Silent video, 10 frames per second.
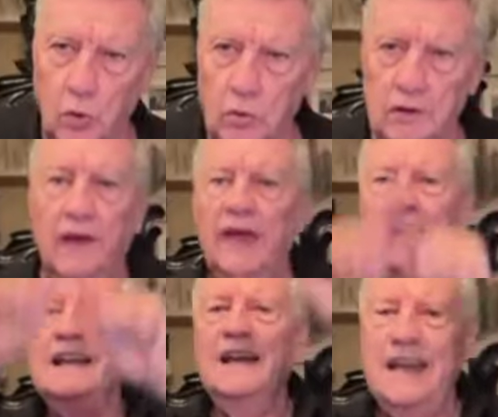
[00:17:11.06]
the world,
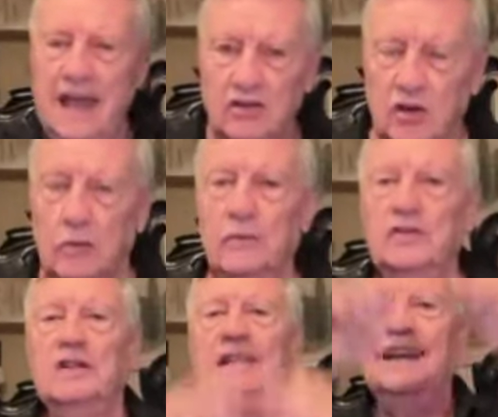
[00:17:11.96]
the nature of
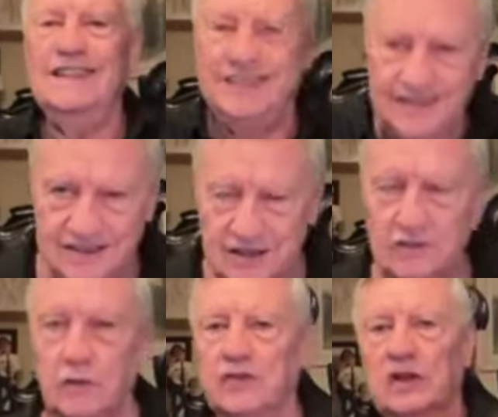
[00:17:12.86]
sin, the
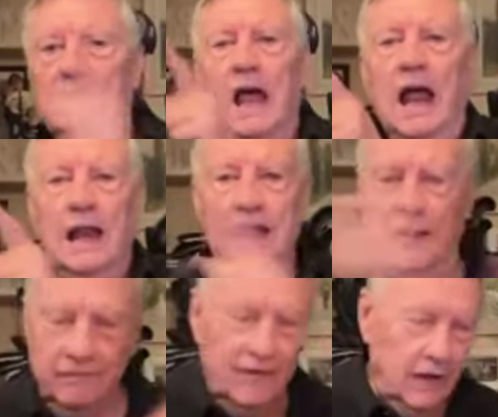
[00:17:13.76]
existence of sin,
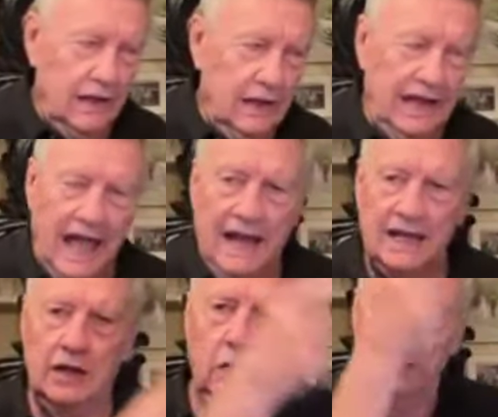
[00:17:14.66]

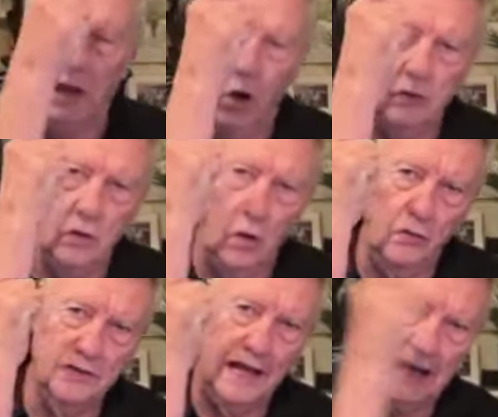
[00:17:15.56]
landed
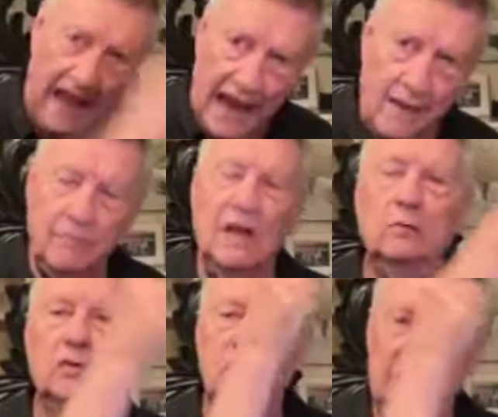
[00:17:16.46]
on the Lamb
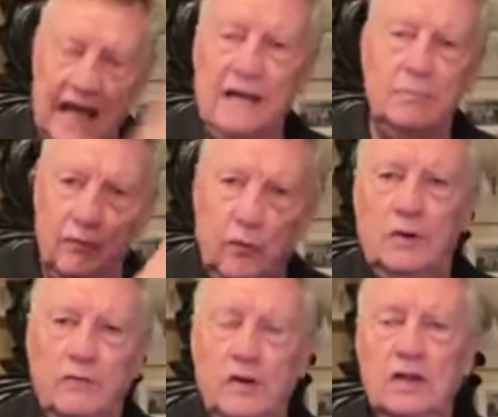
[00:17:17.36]
that was slain
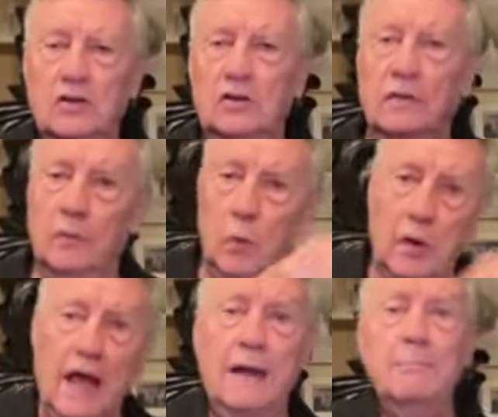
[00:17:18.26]
before the foundation of the
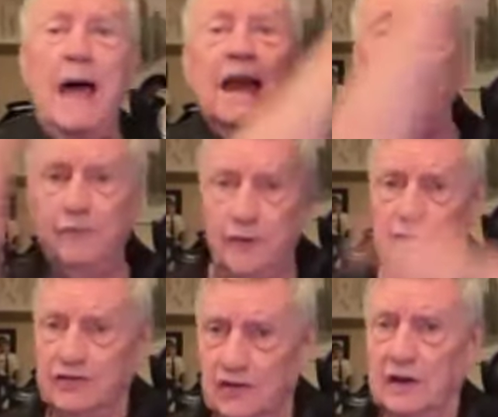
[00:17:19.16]
world and
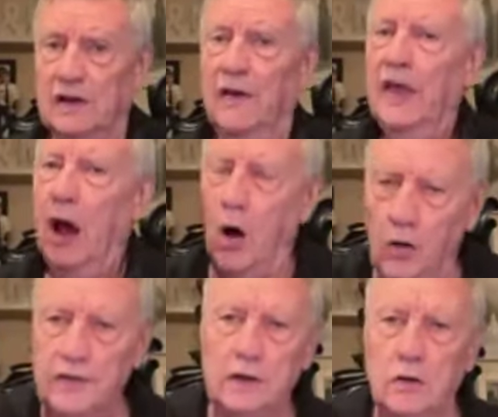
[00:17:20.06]
manifested
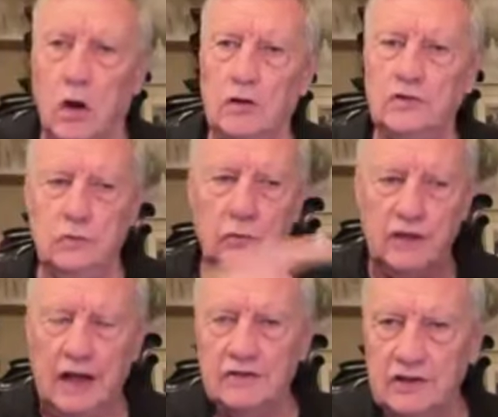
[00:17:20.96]
on the cross
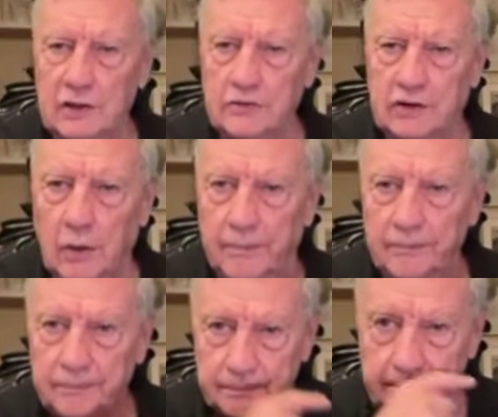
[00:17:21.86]
2,000 years ago.